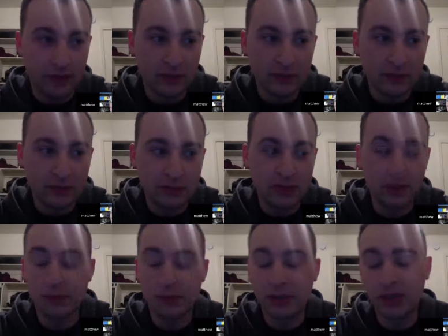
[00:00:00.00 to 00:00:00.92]
to
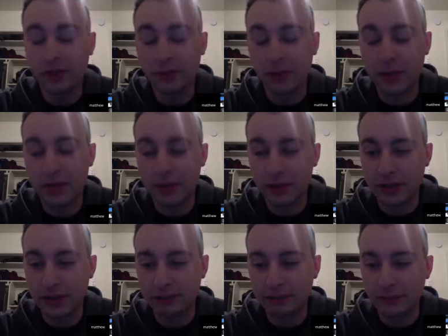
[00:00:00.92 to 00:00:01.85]
complain
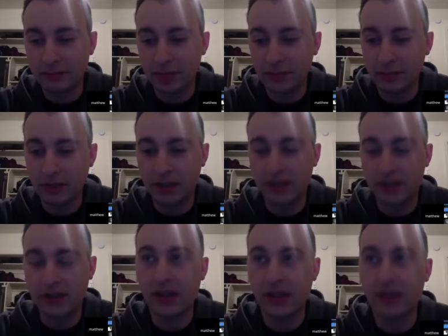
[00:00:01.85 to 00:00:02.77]
originally because
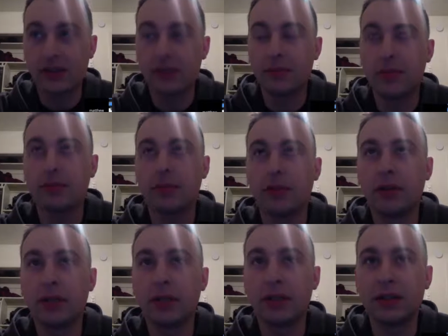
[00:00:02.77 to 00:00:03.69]
his house had been broken
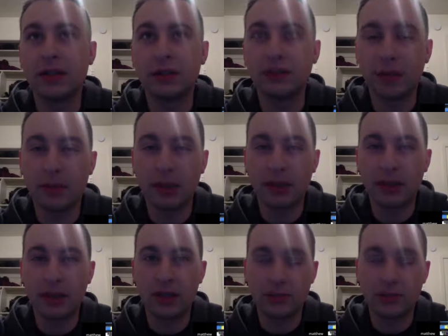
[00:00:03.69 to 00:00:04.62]
into by
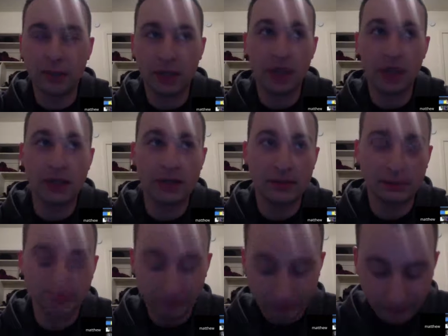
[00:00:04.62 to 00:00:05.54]
Marquez.
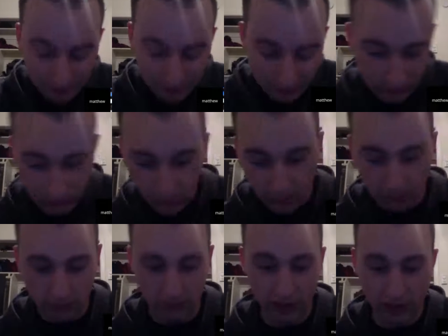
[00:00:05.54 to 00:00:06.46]

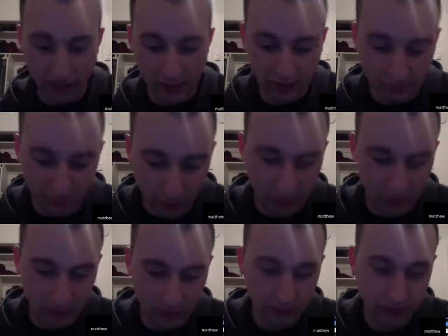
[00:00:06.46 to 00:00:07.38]
Marquez had broken
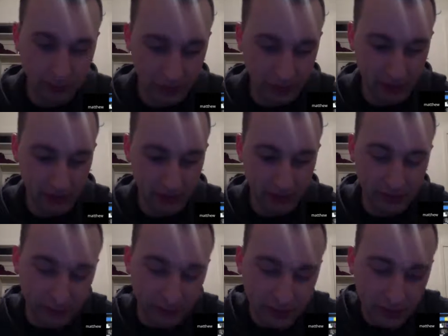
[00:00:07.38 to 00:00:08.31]
into his house and
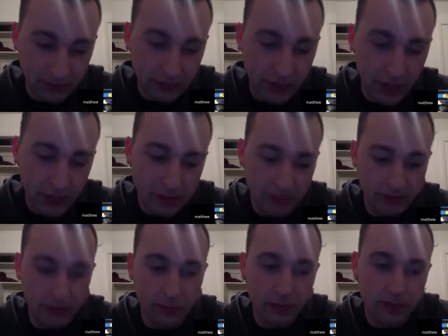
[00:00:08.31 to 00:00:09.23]
stolen several objects of
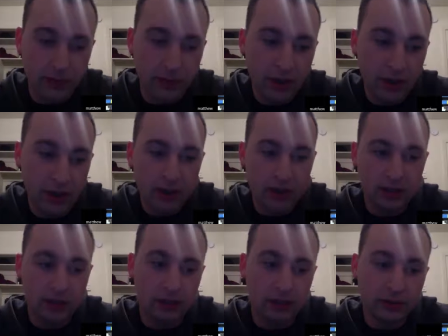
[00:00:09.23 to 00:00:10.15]
worth,
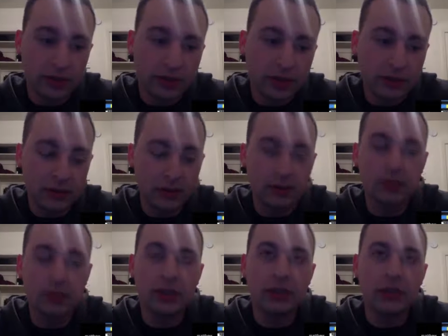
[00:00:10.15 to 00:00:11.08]
including, notably,